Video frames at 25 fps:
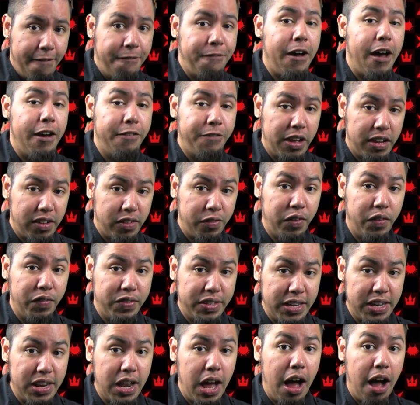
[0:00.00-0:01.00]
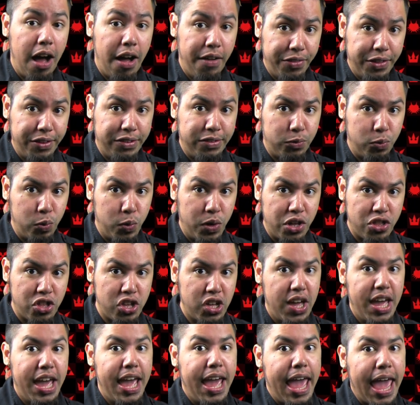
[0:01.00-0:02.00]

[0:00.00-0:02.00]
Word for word: Final Fantasy 15 on the Switch